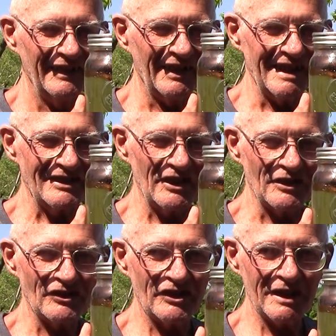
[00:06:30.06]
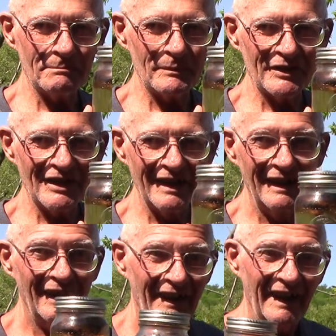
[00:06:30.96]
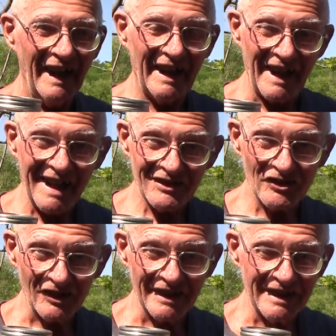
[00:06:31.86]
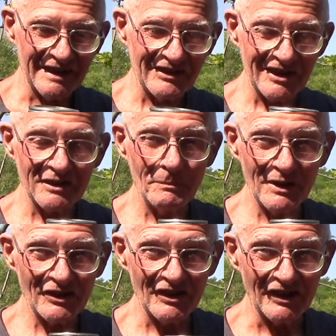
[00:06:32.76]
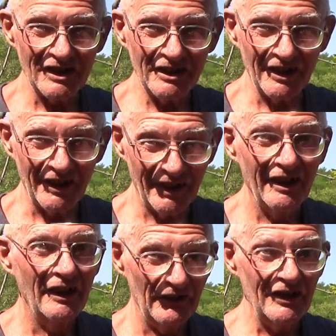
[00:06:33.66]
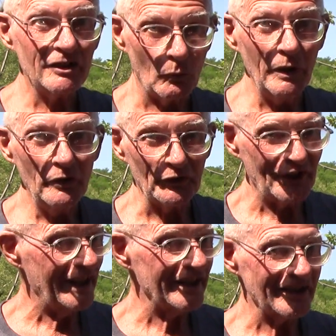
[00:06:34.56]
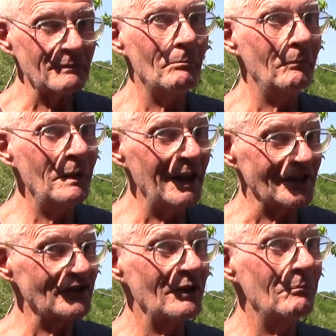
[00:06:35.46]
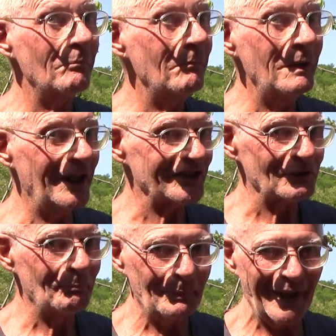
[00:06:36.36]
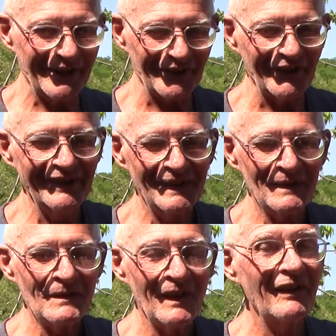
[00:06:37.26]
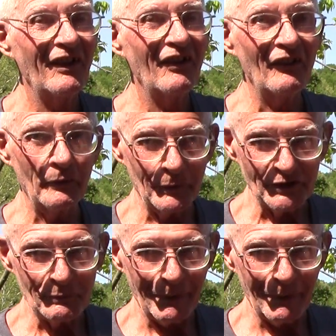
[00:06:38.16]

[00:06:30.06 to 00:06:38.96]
nice oak chips. And actually, 6 months in a year, this will taste much, much better than what you